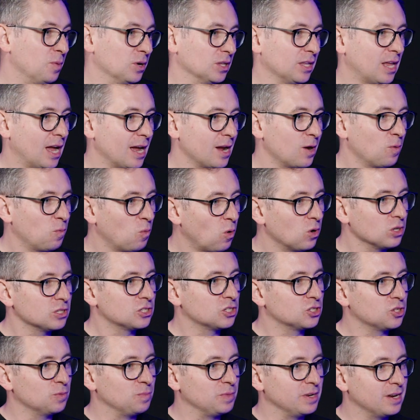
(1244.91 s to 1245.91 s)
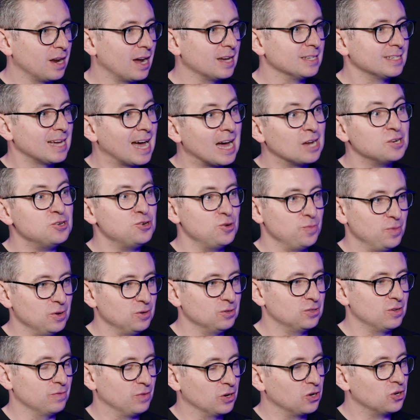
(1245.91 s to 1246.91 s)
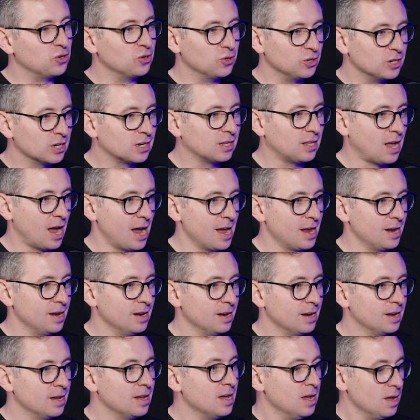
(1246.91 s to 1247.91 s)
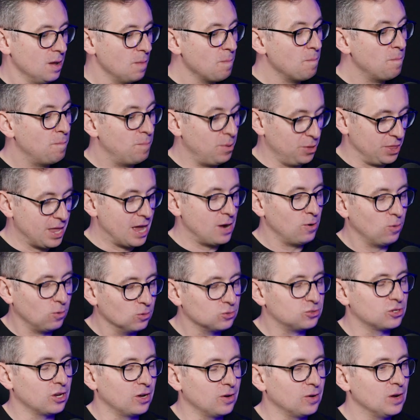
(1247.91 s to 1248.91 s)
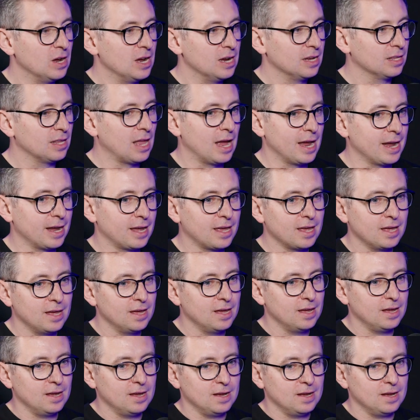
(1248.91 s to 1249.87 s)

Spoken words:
but like what's some nice attributes of a good client? But then also like